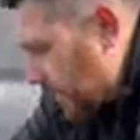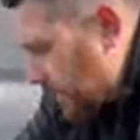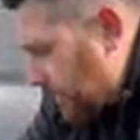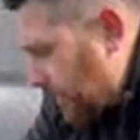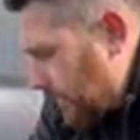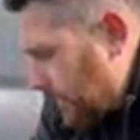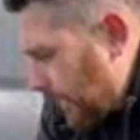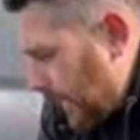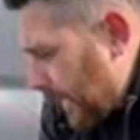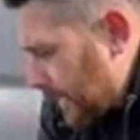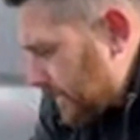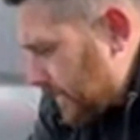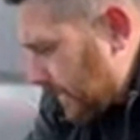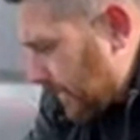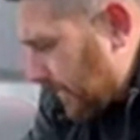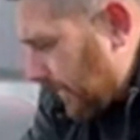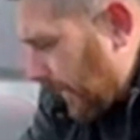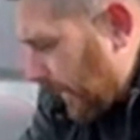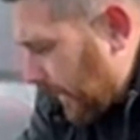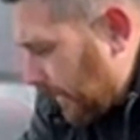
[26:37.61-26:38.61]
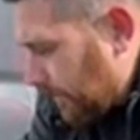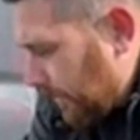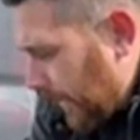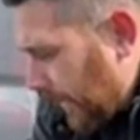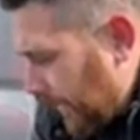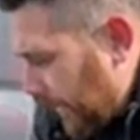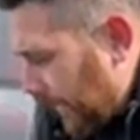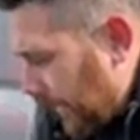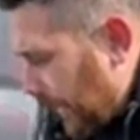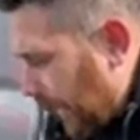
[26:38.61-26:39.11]
He buys it like by
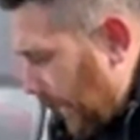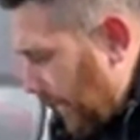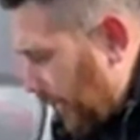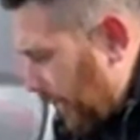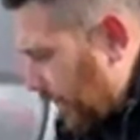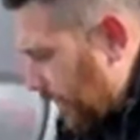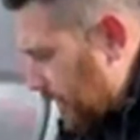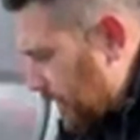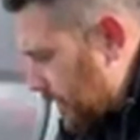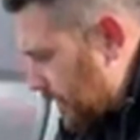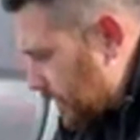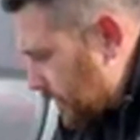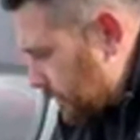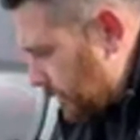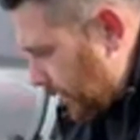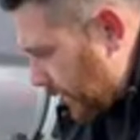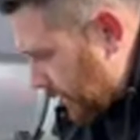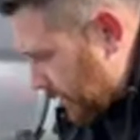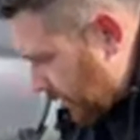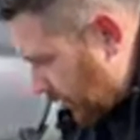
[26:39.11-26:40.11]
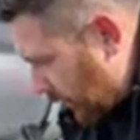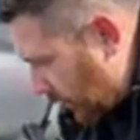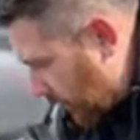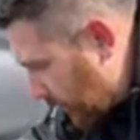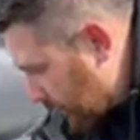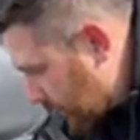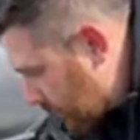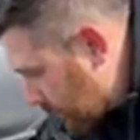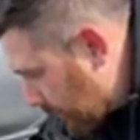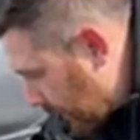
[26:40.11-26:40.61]
the gallon because he sprays all of
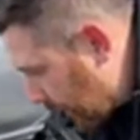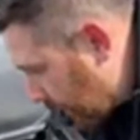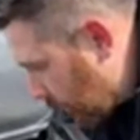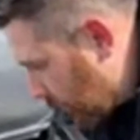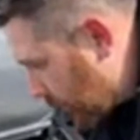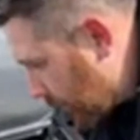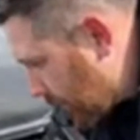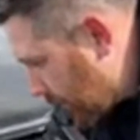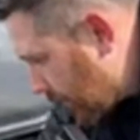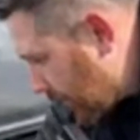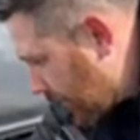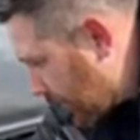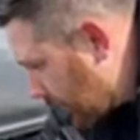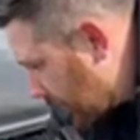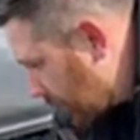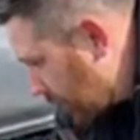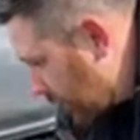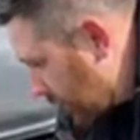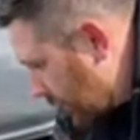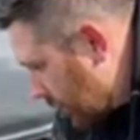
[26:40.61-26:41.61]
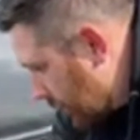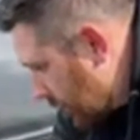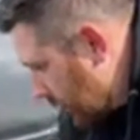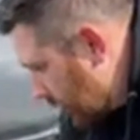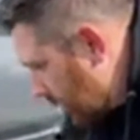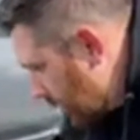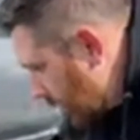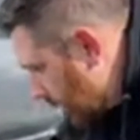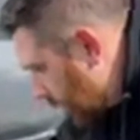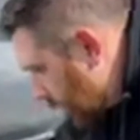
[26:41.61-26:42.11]
his metal with it
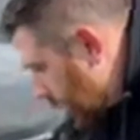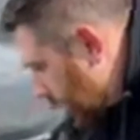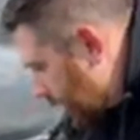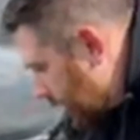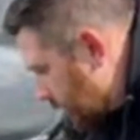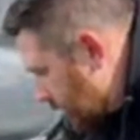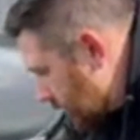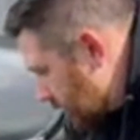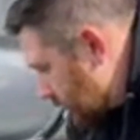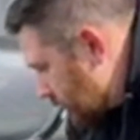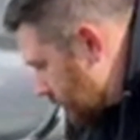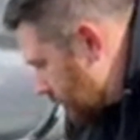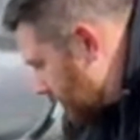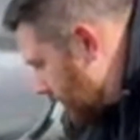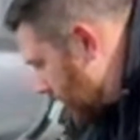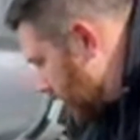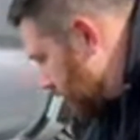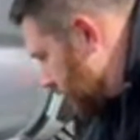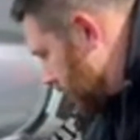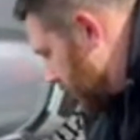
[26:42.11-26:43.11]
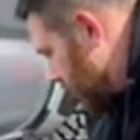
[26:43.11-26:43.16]
and just gives it a